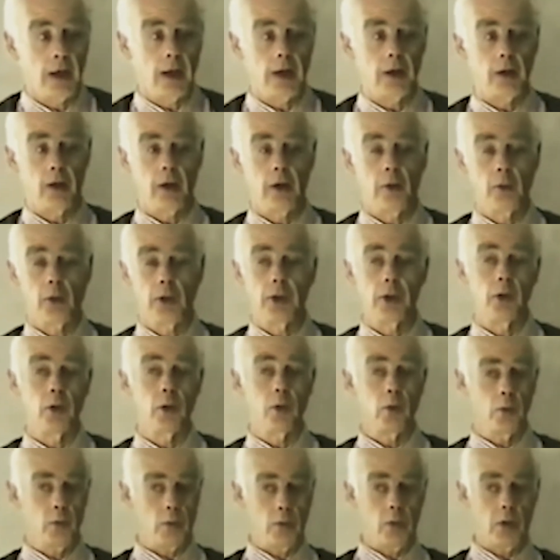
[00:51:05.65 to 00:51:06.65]
And when
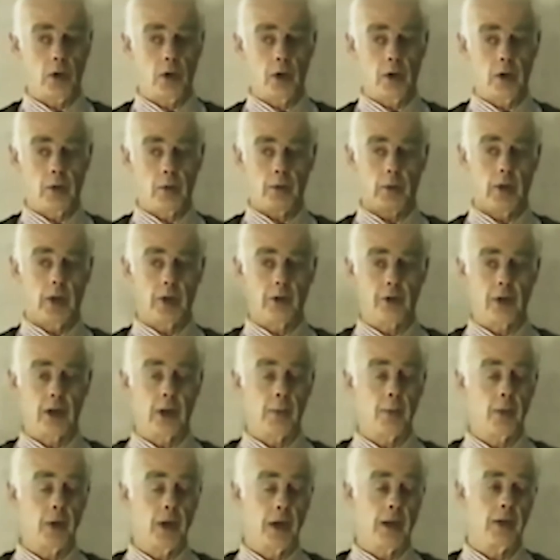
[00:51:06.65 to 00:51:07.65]
you
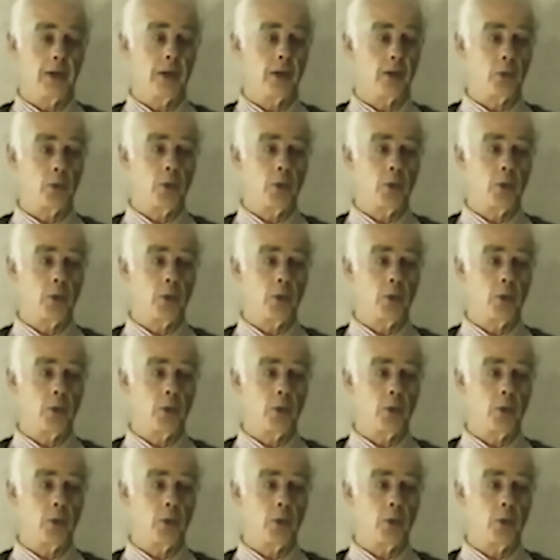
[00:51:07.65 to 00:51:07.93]
extrapolate